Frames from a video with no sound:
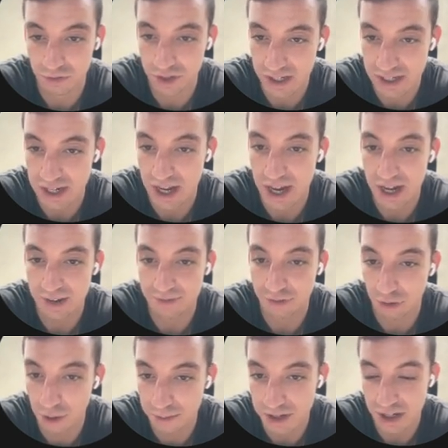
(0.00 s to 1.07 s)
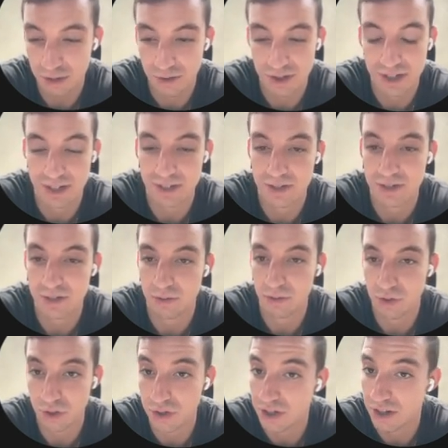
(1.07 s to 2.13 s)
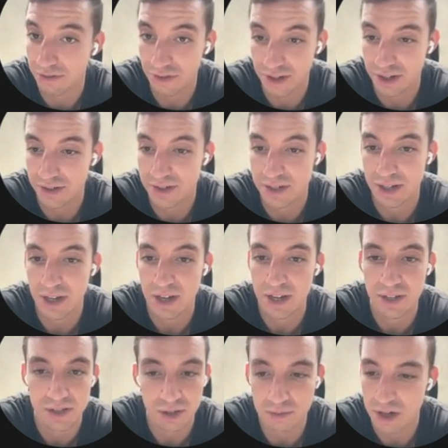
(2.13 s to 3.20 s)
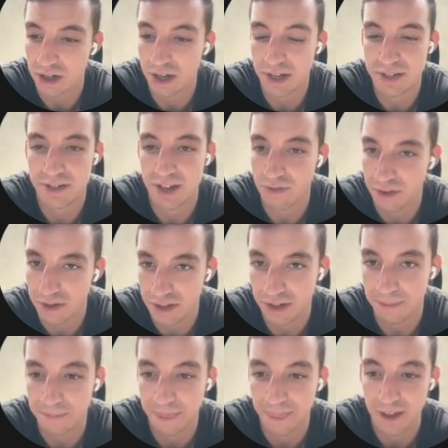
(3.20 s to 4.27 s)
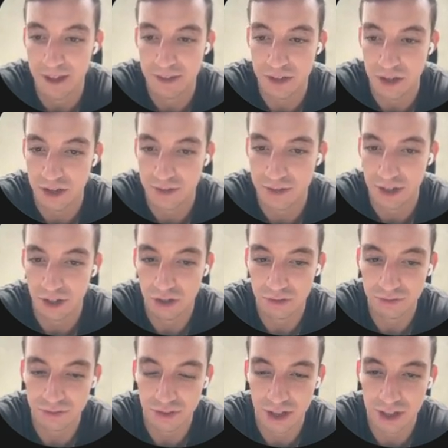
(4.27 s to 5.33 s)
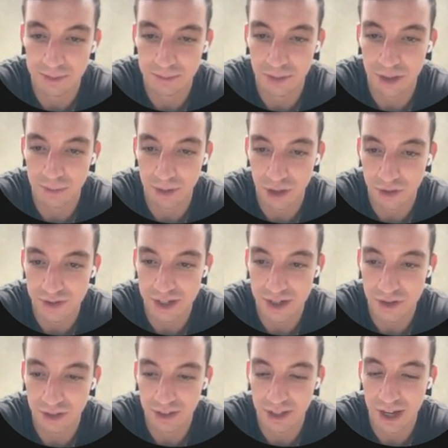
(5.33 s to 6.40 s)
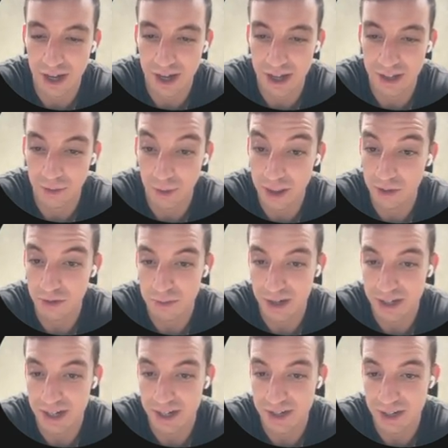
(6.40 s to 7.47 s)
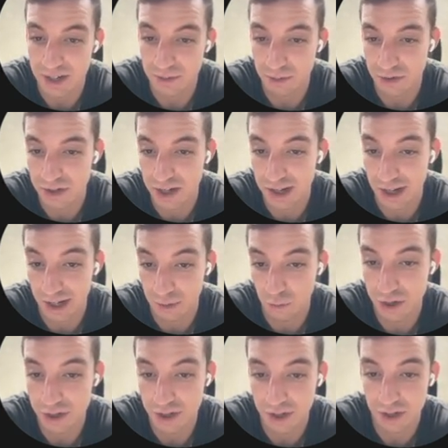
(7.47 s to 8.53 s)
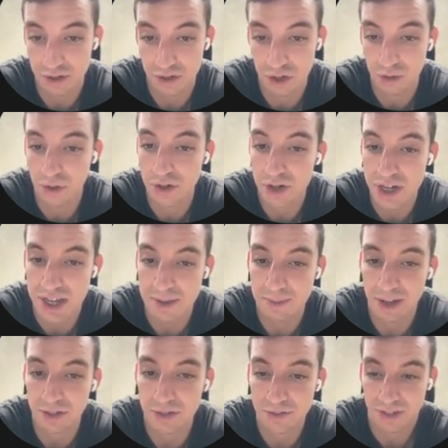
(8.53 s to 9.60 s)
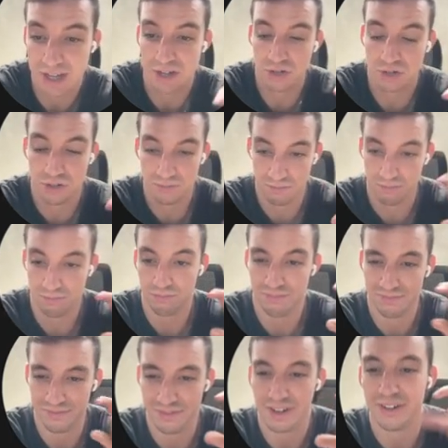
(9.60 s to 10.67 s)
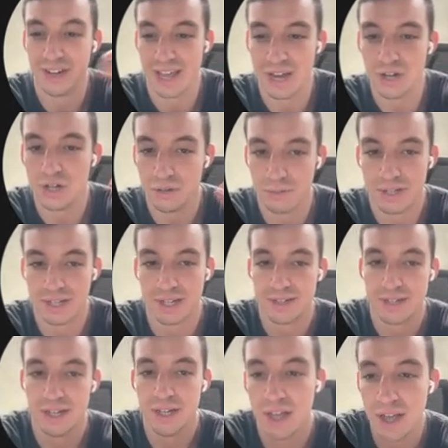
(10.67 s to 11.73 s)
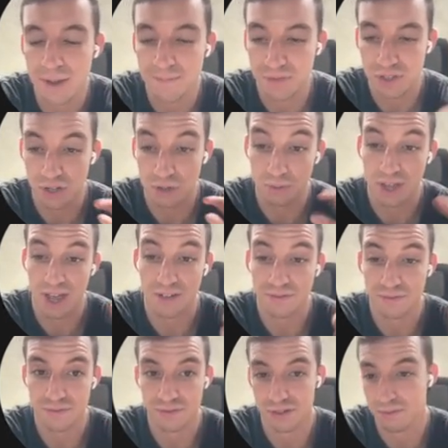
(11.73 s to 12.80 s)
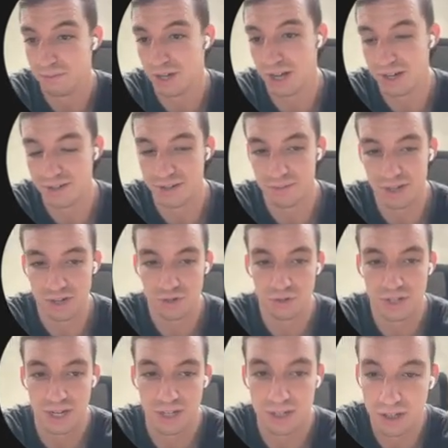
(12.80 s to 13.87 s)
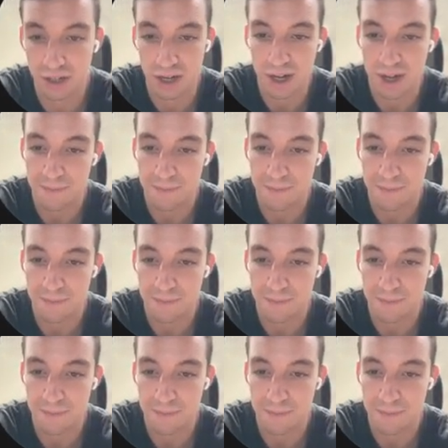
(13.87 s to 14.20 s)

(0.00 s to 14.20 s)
CTA, follow-up sequences, all sorts of different things, subject lines, everything that you can think of. And we're constantly doing that. And the way that we split test is we'll send 1 to 200 emails for each variation that we're testing, so that we have some kind of substantial data,